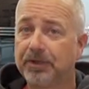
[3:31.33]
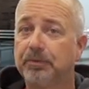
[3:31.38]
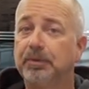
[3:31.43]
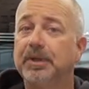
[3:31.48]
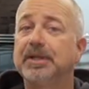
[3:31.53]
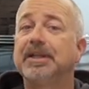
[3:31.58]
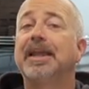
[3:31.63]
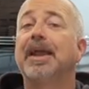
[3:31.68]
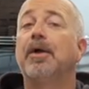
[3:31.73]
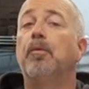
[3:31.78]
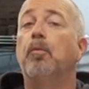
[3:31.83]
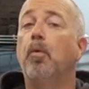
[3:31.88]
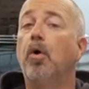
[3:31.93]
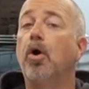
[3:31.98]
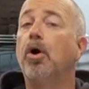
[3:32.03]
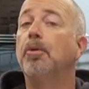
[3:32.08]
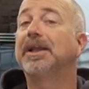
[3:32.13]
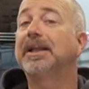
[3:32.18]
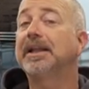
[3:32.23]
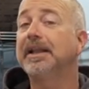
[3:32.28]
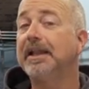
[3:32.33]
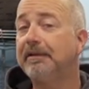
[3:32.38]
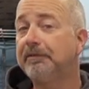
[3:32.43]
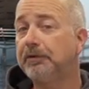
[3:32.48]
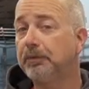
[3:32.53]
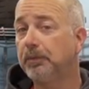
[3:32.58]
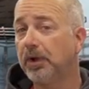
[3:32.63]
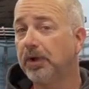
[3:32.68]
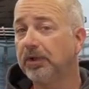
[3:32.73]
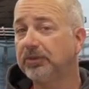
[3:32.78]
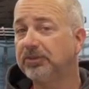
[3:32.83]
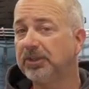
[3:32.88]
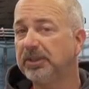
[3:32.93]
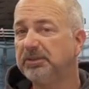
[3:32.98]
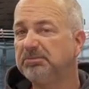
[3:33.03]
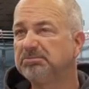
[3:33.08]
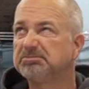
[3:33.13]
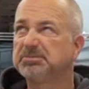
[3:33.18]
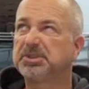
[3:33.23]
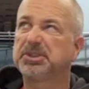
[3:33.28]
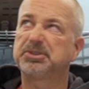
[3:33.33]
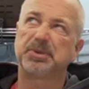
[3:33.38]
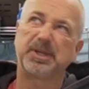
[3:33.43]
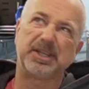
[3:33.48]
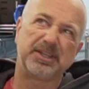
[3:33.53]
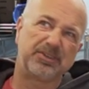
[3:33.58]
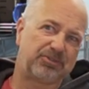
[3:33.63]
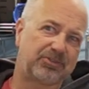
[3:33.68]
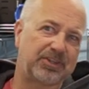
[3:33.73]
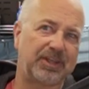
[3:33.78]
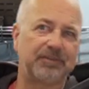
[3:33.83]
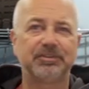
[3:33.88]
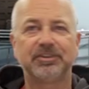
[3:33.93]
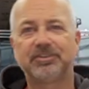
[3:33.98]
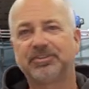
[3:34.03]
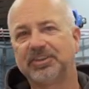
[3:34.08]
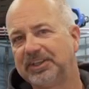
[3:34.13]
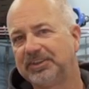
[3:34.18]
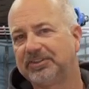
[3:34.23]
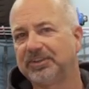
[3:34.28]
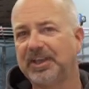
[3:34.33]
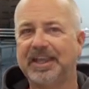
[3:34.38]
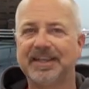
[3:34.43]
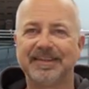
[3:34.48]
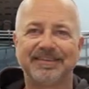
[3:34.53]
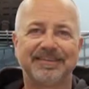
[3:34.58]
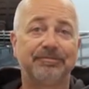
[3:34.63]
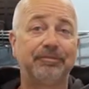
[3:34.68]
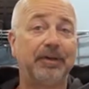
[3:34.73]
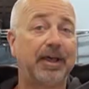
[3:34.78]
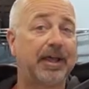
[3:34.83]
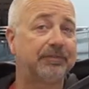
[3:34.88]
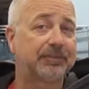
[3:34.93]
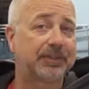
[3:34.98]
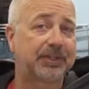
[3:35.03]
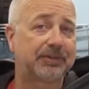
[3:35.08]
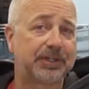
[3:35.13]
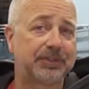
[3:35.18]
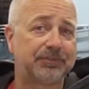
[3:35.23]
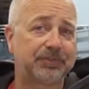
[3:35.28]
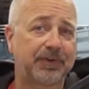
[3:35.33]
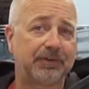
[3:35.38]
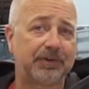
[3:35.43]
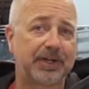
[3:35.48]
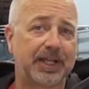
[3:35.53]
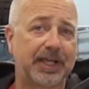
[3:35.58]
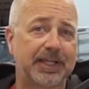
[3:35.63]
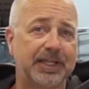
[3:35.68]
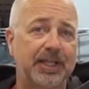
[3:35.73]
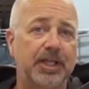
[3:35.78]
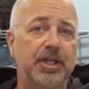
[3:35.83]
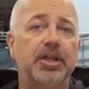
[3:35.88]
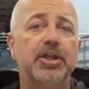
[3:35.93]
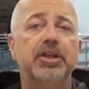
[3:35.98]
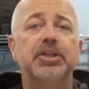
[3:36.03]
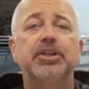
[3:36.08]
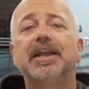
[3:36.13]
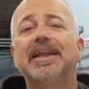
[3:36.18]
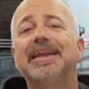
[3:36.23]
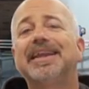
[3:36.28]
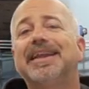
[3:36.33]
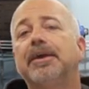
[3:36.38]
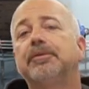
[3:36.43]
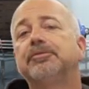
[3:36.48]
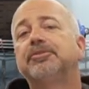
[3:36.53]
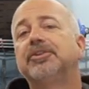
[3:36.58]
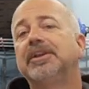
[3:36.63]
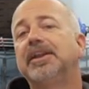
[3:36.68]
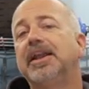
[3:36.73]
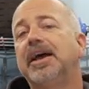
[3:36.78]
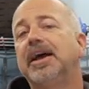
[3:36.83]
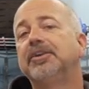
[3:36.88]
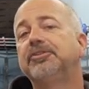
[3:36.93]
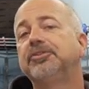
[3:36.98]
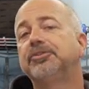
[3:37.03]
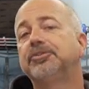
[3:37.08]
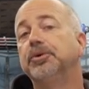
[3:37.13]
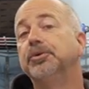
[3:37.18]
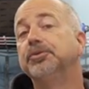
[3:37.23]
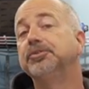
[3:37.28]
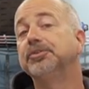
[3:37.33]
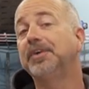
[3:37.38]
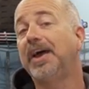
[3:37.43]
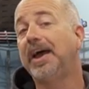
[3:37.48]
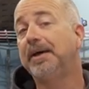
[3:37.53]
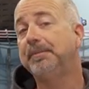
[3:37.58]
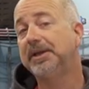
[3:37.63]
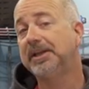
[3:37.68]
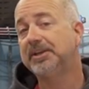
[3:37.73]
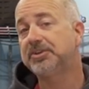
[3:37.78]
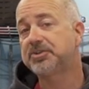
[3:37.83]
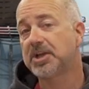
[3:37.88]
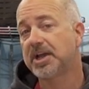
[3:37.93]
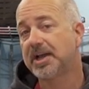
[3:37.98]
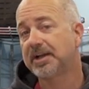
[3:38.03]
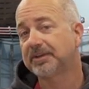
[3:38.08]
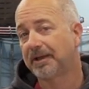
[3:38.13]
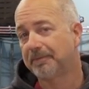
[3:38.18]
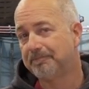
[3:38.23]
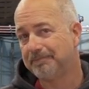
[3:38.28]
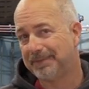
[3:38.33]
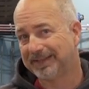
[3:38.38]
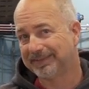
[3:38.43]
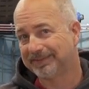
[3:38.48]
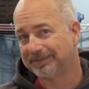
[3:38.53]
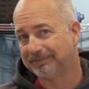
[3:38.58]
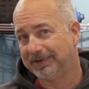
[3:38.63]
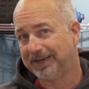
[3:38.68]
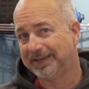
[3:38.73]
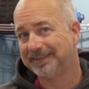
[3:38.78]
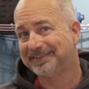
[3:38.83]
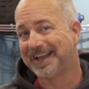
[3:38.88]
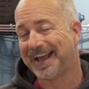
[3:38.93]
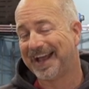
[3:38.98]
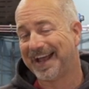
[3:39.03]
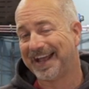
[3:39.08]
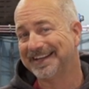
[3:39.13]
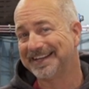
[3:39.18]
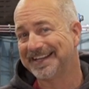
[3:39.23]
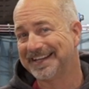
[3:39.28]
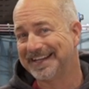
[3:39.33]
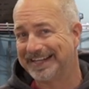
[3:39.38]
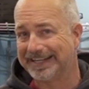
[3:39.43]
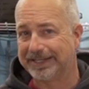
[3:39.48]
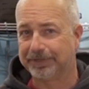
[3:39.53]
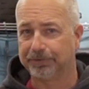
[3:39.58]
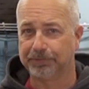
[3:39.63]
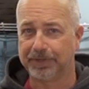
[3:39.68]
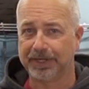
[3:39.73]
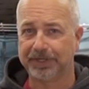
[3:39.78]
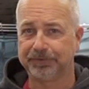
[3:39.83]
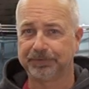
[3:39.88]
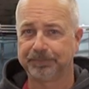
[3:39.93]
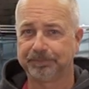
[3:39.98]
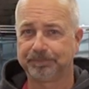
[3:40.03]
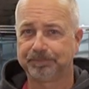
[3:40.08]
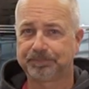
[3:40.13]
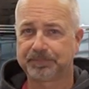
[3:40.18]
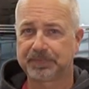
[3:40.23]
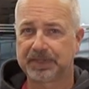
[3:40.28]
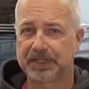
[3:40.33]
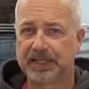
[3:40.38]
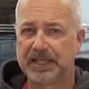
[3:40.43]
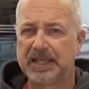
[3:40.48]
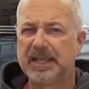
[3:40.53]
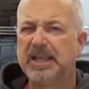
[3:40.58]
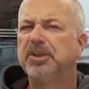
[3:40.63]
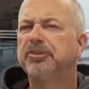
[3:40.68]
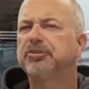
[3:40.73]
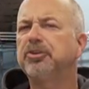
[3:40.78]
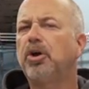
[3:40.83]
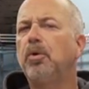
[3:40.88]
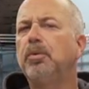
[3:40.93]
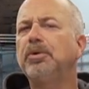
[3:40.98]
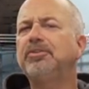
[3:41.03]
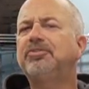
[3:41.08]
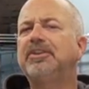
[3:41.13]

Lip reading: when you get warmer, clearer water, between 70 to 85 degrees Fahrenheit, you'll encounter larger schools of hammerhead sharks, manta rays and eagle rays. It's always